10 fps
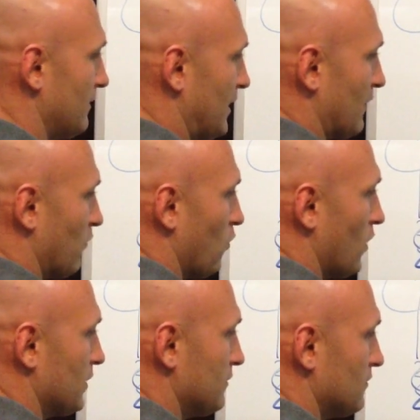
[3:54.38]
They have
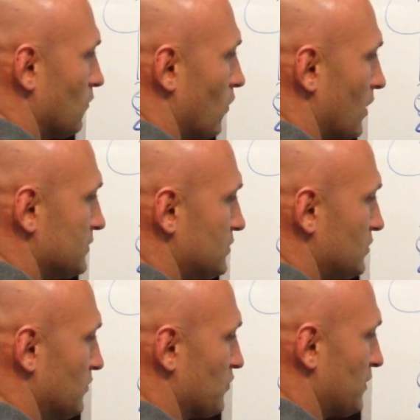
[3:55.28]
1, 2,
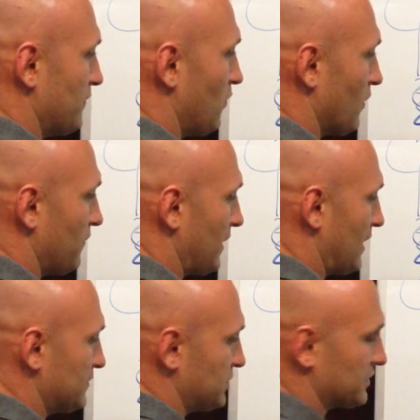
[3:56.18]
3, 4,
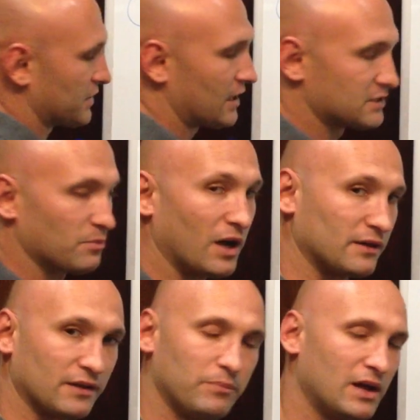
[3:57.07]
5, 6 guys to block.
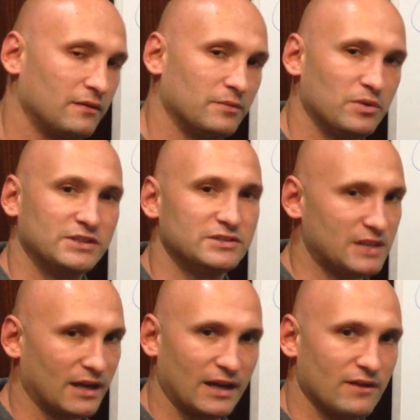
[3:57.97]
The blitz is
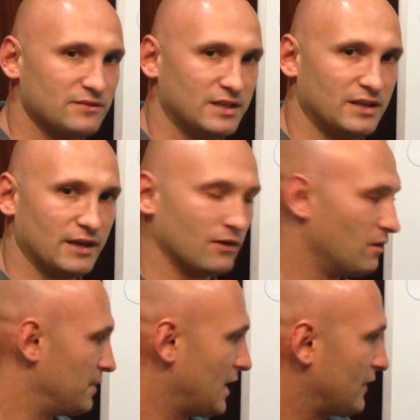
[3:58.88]
not guaranteed to get home.
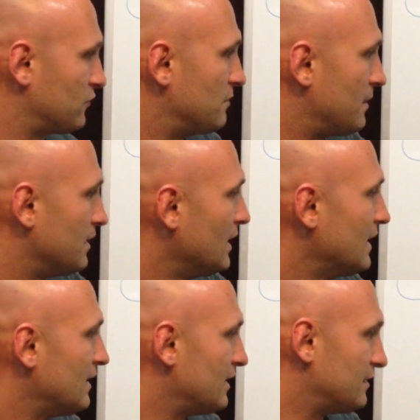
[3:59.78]
And you have to remember,
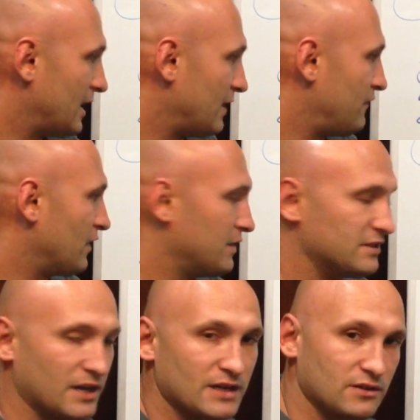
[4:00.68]
in the NFL,
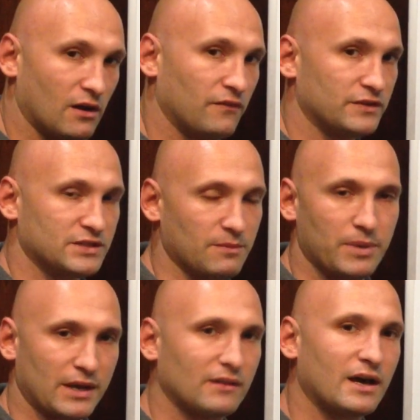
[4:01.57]
these guys on offense get
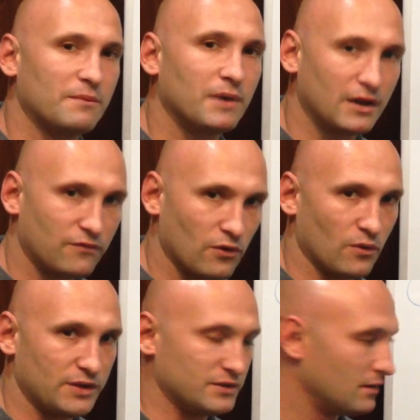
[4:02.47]
paid a lot of money for a
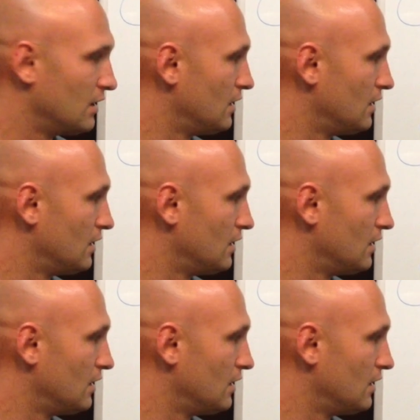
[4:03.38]
reason.